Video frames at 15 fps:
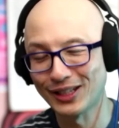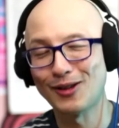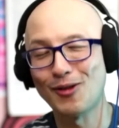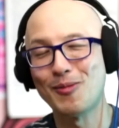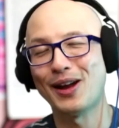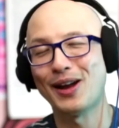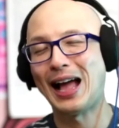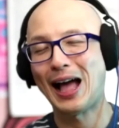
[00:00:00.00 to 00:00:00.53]
Like,
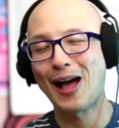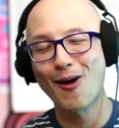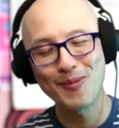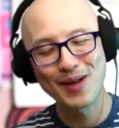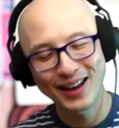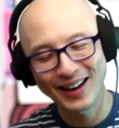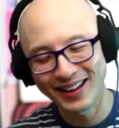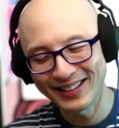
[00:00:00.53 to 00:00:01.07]
no matter how
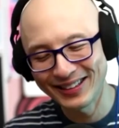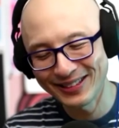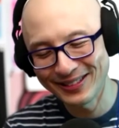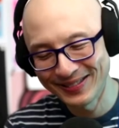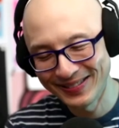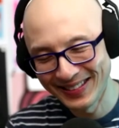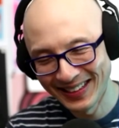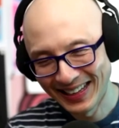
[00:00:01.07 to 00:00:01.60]
bad I
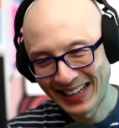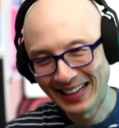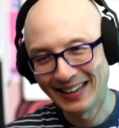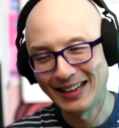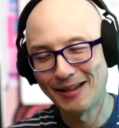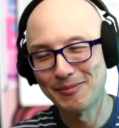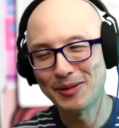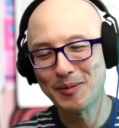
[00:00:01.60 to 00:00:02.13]
do,
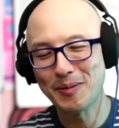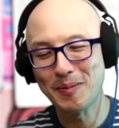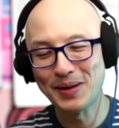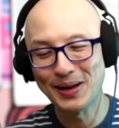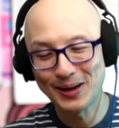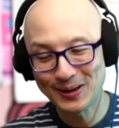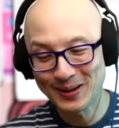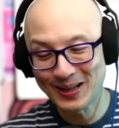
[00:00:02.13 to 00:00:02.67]
I'm gonna do
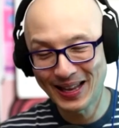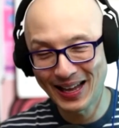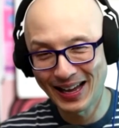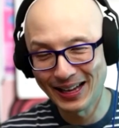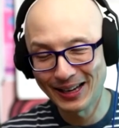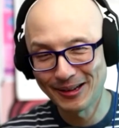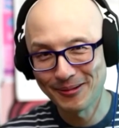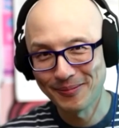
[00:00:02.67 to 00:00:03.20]
better than
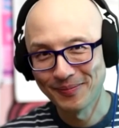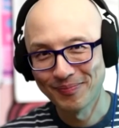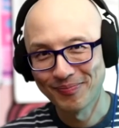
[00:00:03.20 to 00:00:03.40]
that.